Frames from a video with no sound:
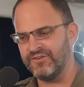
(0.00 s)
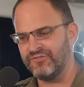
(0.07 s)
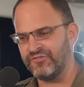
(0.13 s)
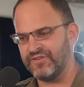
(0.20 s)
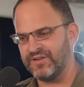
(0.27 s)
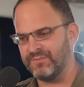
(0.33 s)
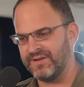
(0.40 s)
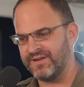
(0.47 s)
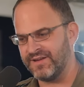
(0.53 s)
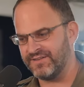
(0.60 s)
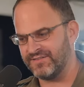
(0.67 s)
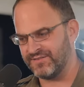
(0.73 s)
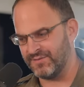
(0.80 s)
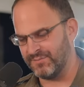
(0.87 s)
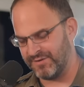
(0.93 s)
interesting
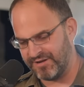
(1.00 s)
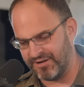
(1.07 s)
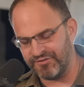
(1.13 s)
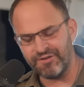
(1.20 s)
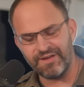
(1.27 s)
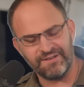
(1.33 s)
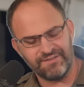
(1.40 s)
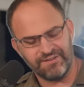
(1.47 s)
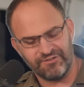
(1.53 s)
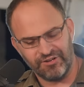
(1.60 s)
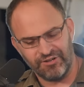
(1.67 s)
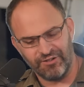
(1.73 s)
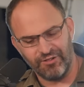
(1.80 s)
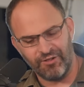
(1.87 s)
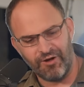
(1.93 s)
because you had such
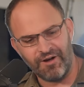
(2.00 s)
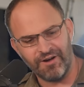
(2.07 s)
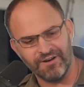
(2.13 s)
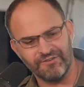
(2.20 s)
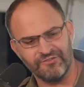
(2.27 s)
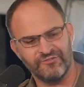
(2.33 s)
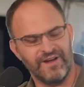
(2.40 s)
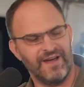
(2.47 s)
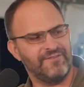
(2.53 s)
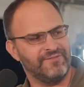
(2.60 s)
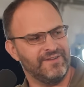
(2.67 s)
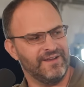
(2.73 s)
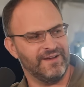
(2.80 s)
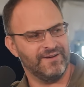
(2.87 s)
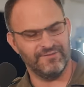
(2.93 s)
a large
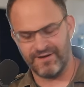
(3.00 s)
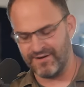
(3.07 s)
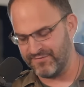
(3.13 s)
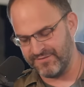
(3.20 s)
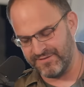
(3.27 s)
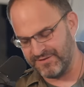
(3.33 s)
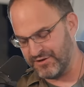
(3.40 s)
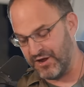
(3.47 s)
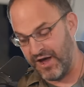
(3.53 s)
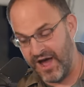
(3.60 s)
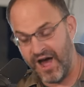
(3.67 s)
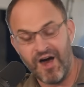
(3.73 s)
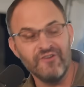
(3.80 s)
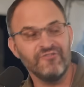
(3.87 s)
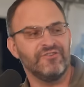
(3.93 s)
drafting of you know,
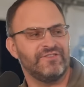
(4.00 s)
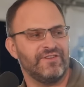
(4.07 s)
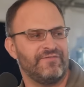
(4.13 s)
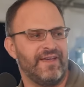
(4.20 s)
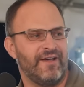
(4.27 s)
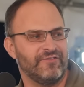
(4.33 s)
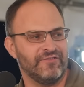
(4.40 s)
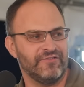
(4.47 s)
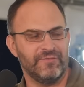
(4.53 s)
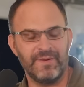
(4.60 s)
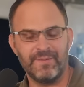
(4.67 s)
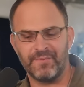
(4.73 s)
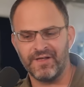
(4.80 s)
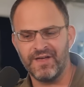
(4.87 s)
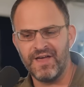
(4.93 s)
hundreds of thousands of
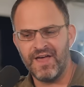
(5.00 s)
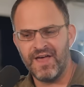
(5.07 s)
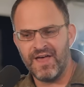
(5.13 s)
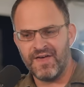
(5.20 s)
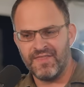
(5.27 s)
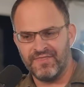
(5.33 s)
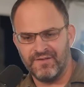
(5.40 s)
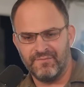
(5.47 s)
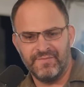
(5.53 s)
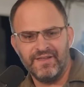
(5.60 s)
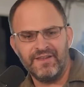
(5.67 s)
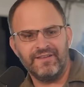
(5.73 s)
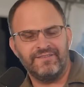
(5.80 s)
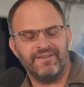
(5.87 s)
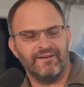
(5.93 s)
people, the
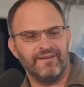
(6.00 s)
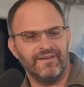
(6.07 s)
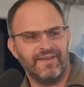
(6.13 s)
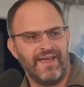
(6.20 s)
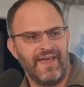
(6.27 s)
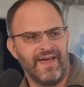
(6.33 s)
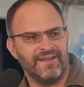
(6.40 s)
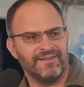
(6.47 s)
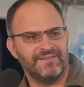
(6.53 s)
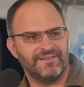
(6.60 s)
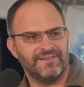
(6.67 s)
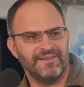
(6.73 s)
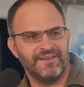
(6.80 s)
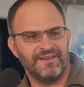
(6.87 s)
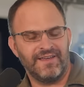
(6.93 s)
military can't